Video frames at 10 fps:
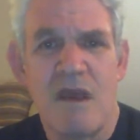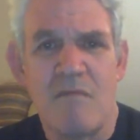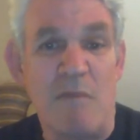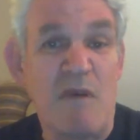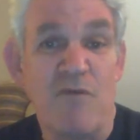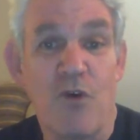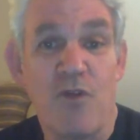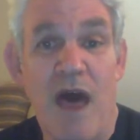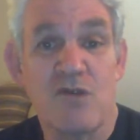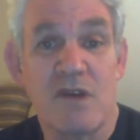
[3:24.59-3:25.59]
maybe
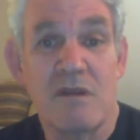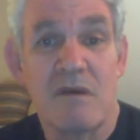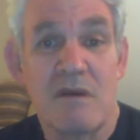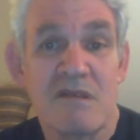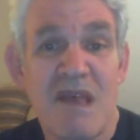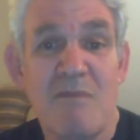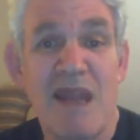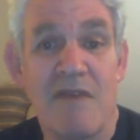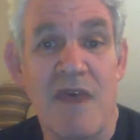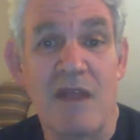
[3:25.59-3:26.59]
$4,000, something
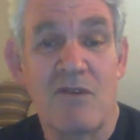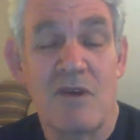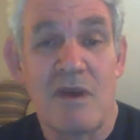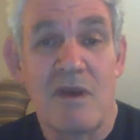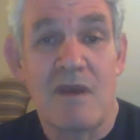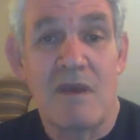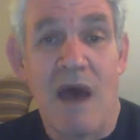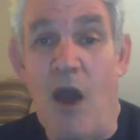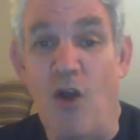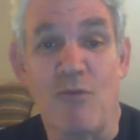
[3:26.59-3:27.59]
like that.
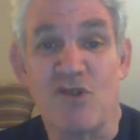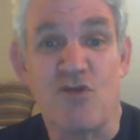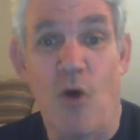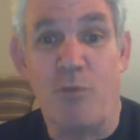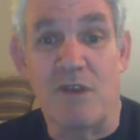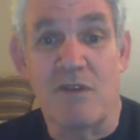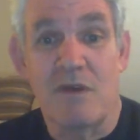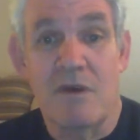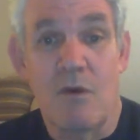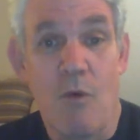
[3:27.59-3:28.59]
I almost dropped it.
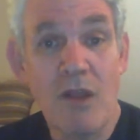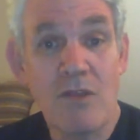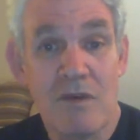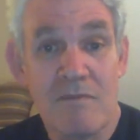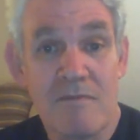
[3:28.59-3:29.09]
What?